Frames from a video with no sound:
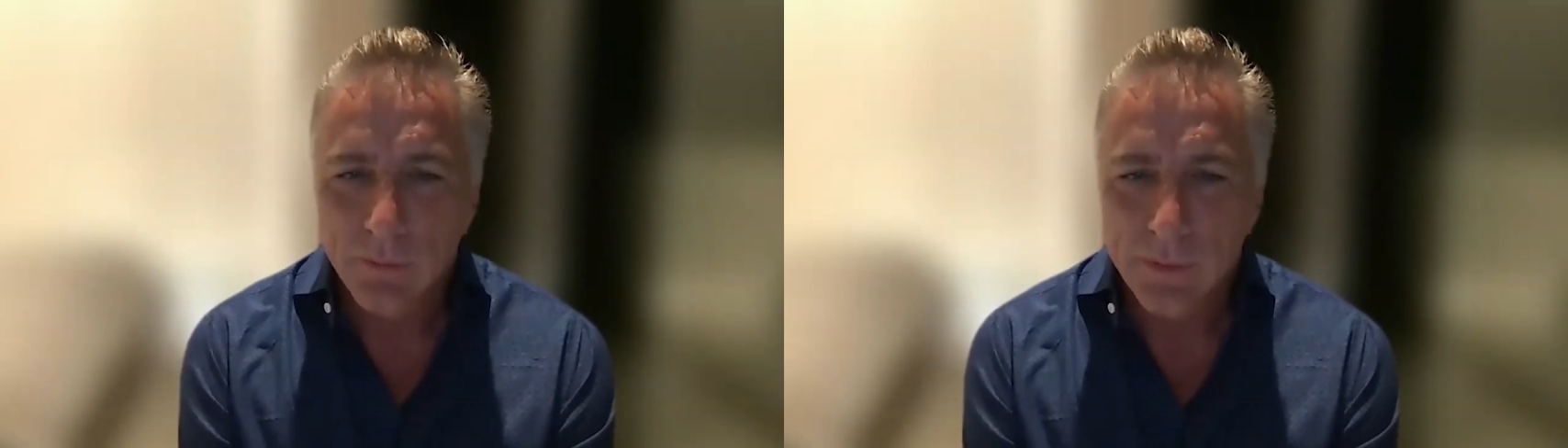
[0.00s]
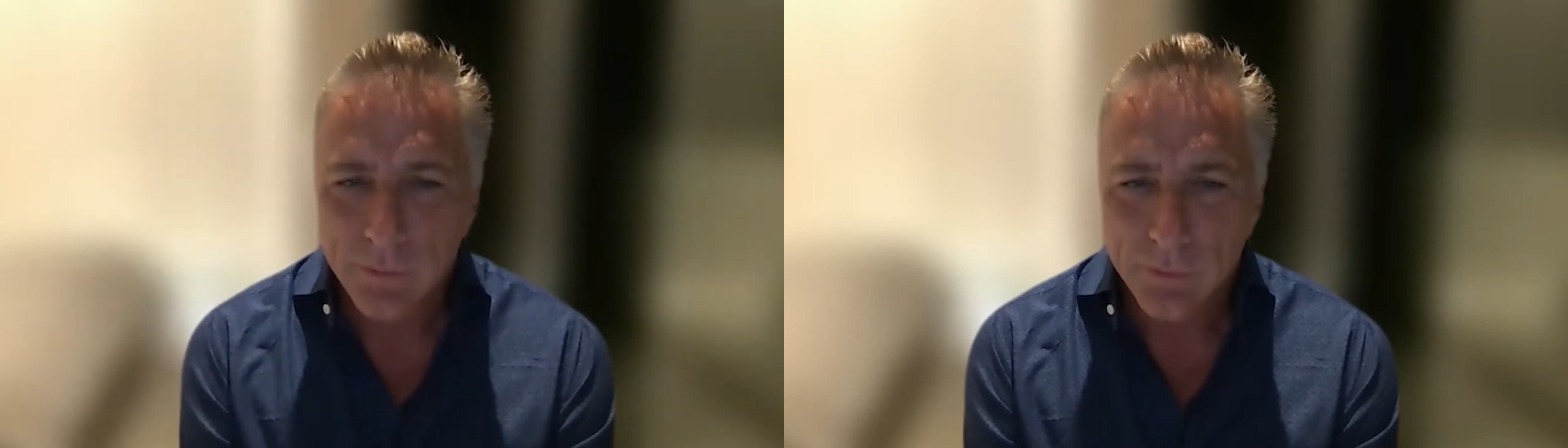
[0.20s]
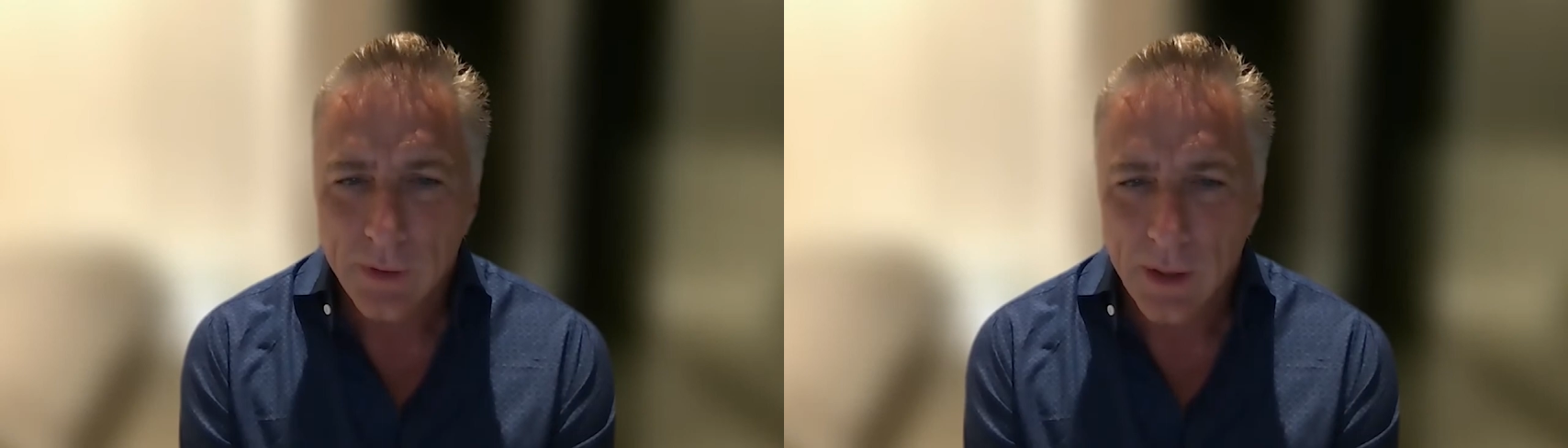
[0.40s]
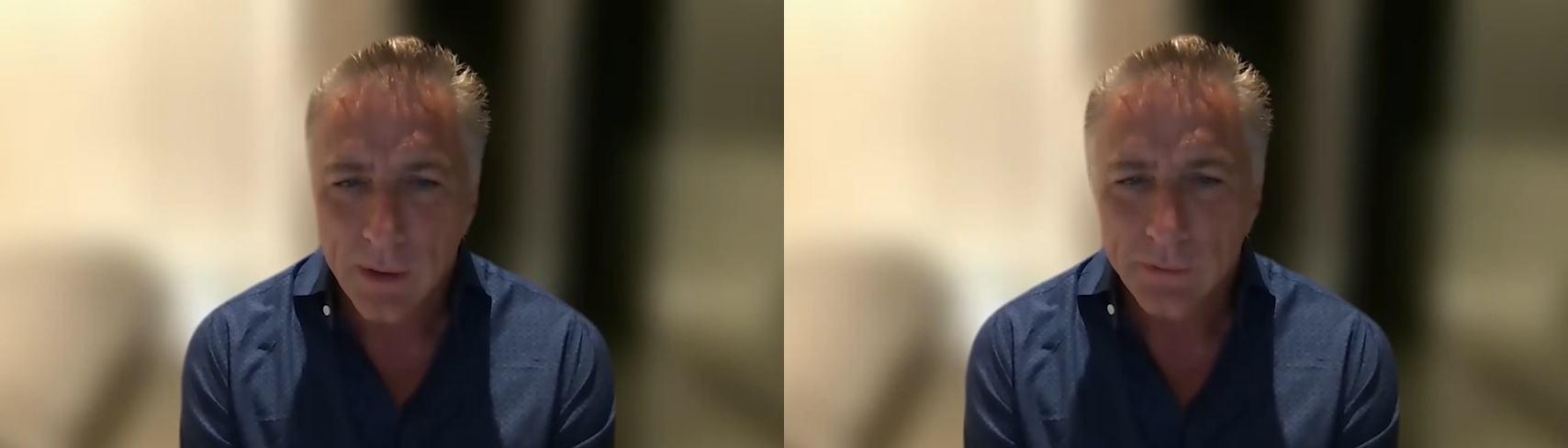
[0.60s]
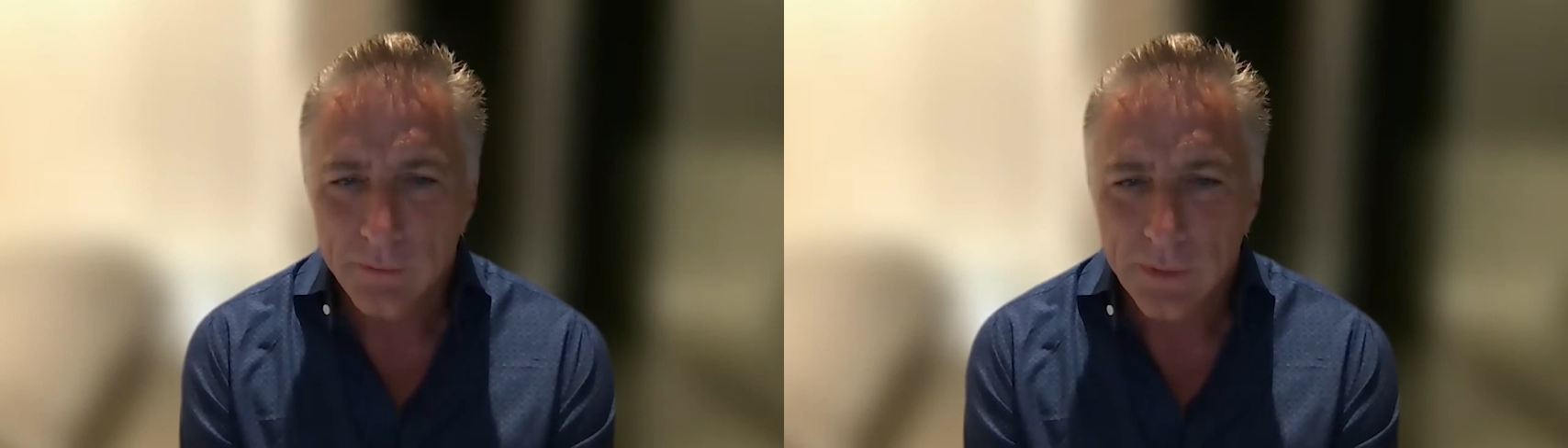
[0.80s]
have different
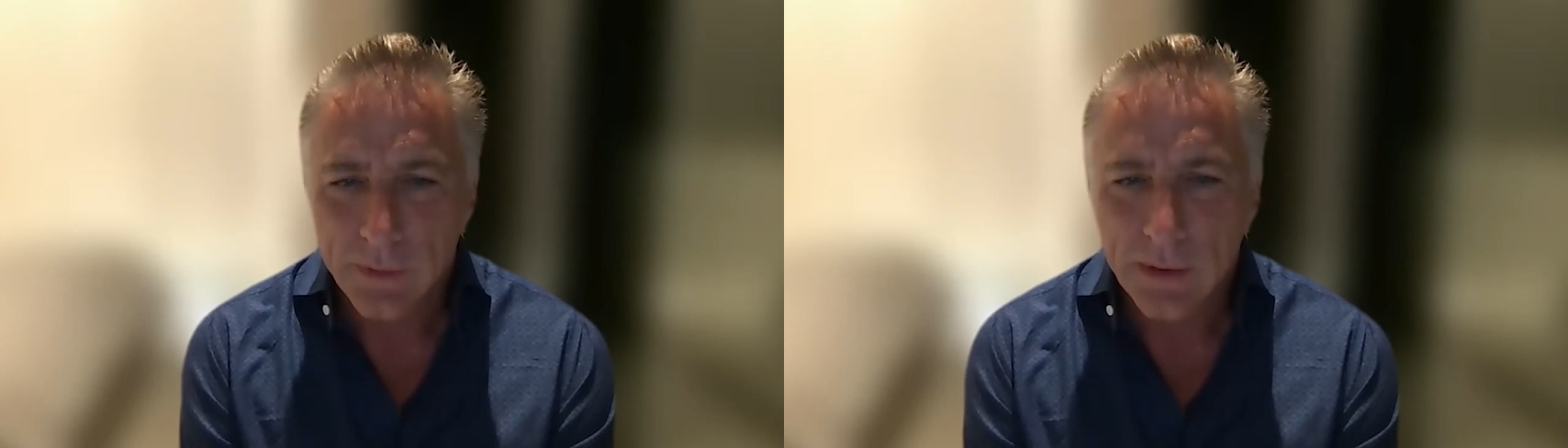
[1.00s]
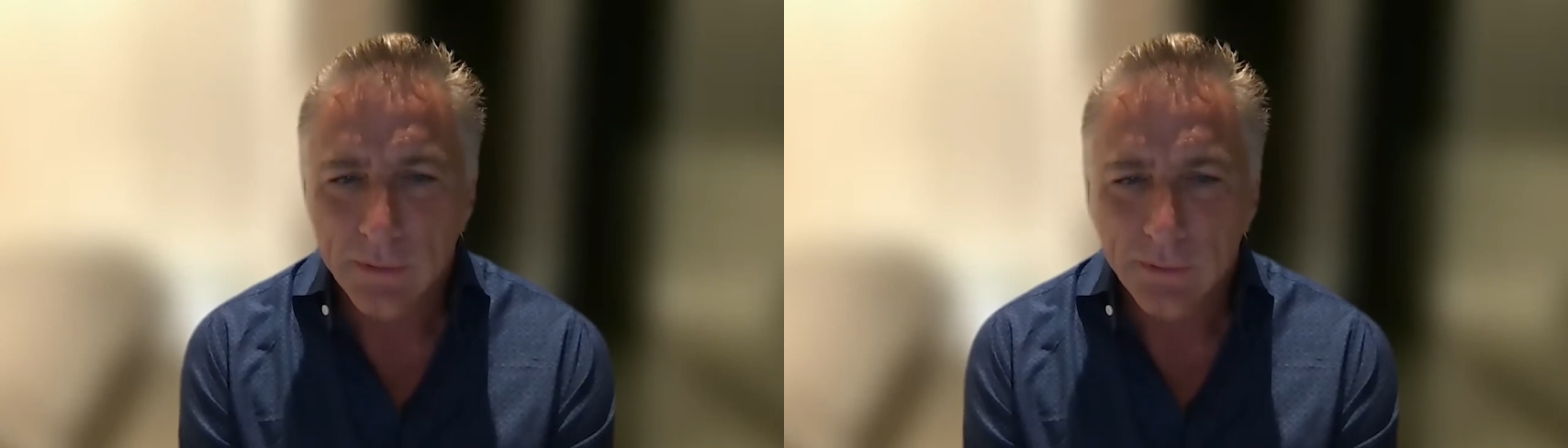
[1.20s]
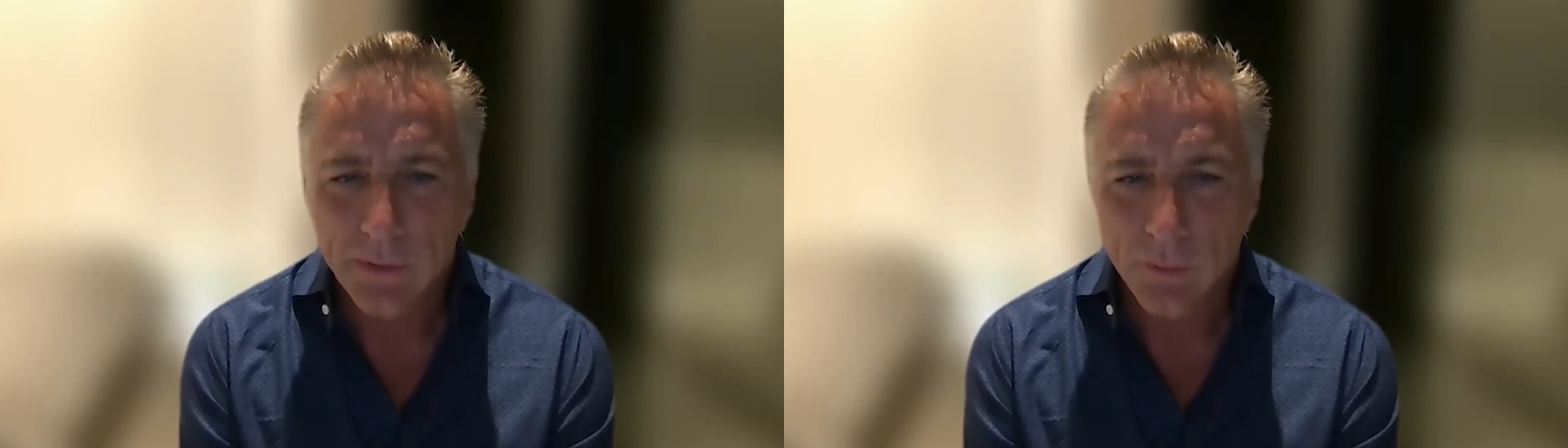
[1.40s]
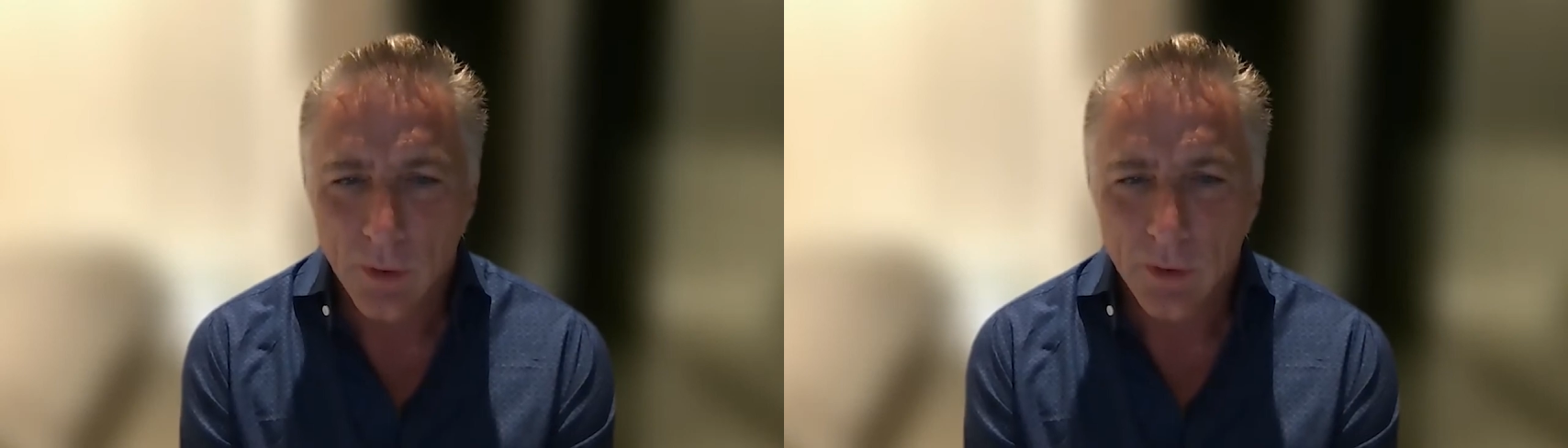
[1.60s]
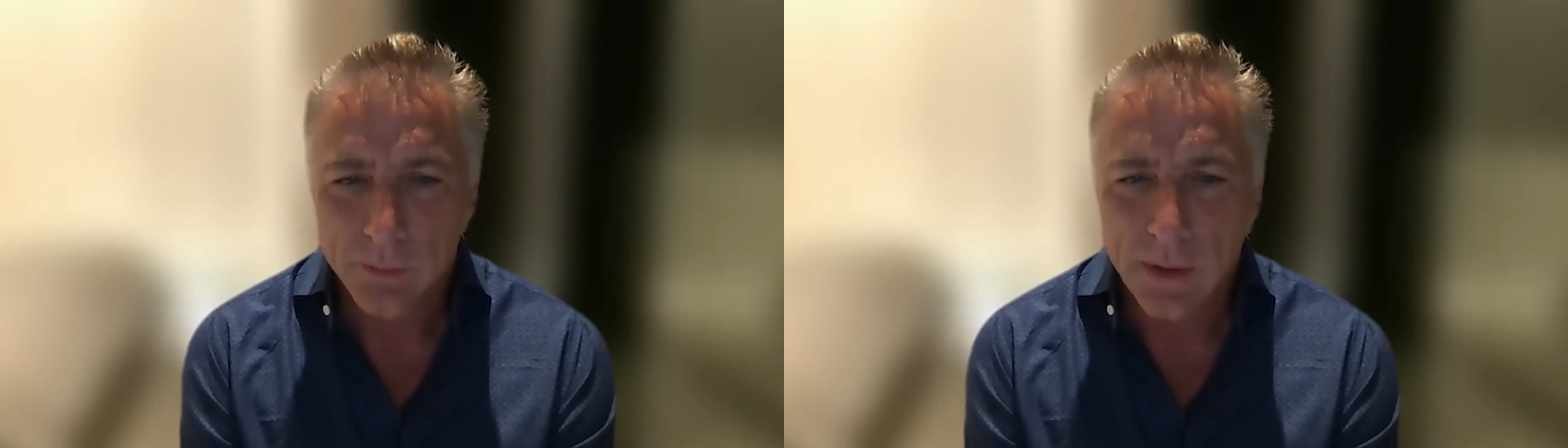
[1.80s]
kinds of needs in a
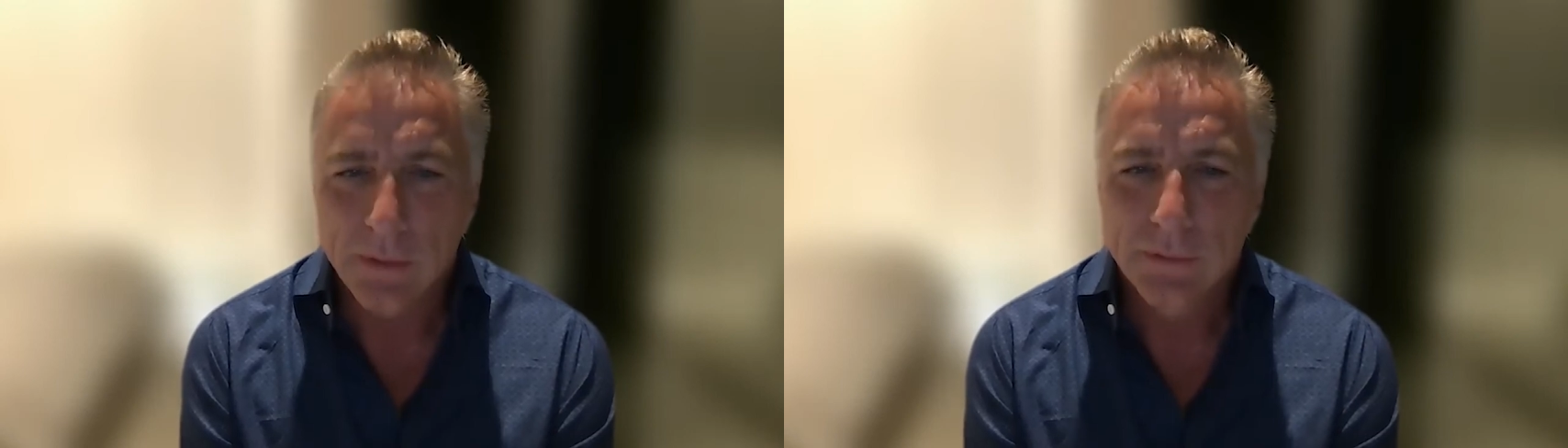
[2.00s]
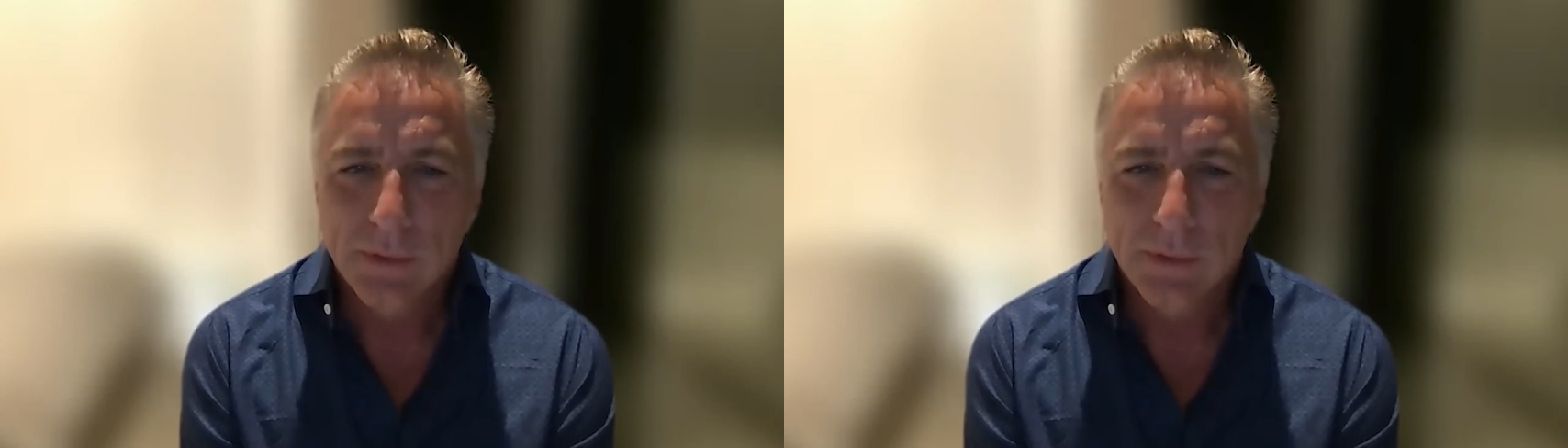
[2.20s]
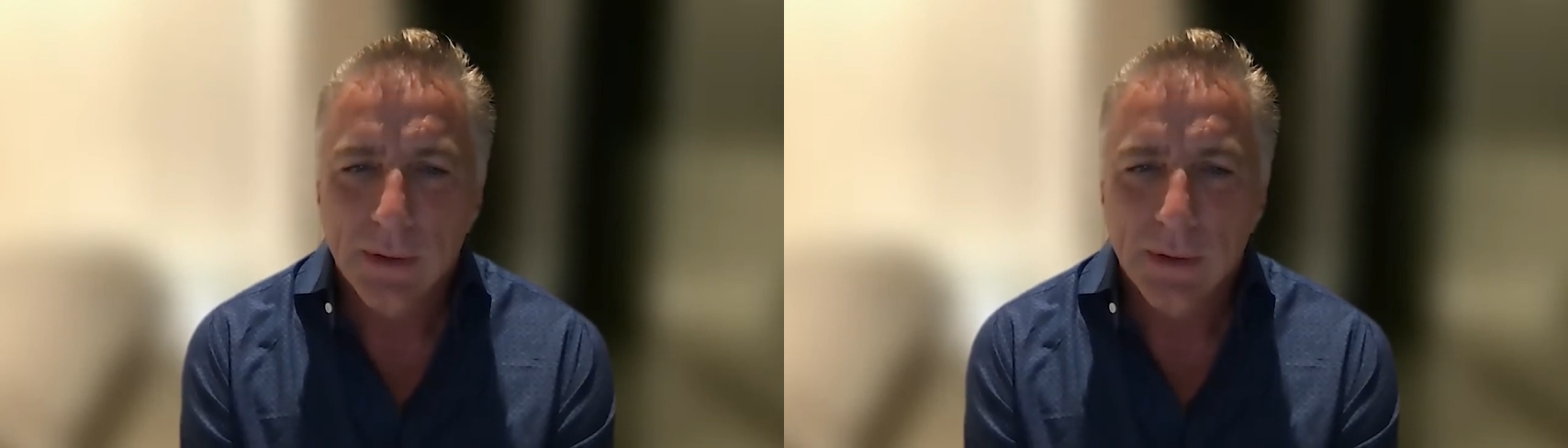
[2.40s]
workspace